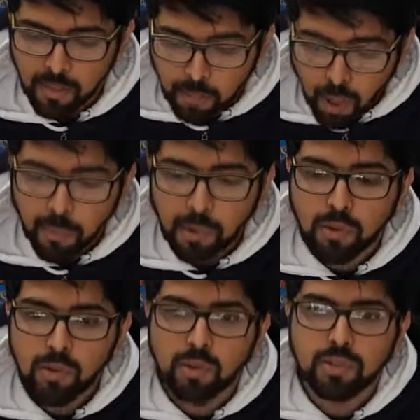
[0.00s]
proper
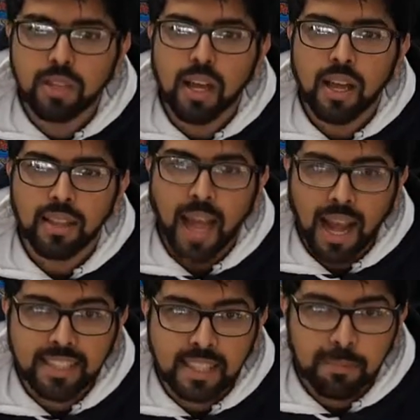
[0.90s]
rules that
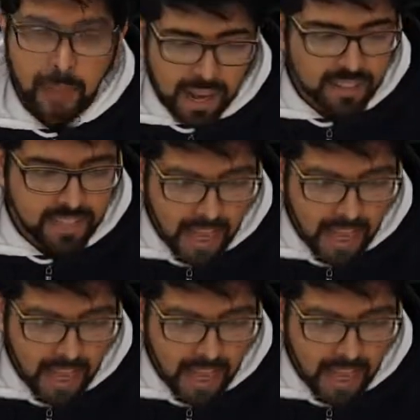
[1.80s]
actually balanced